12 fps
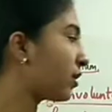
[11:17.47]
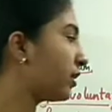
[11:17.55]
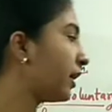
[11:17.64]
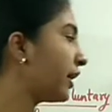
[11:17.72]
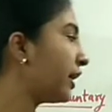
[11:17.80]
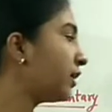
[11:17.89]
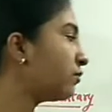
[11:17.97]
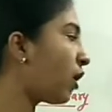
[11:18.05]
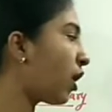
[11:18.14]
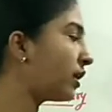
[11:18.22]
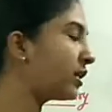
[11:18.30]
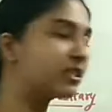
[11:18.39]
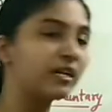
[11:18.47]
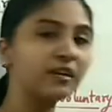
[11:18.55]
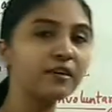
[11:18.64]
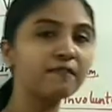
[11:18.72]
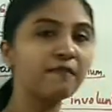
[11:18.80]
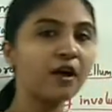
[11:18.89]
the
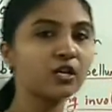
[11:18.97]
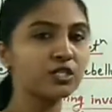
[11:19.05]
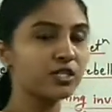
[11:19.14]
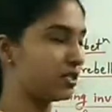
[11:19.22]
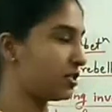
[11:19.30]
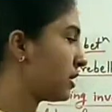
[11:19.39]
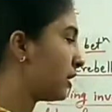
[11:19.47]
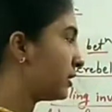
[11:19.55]
involuntary functions.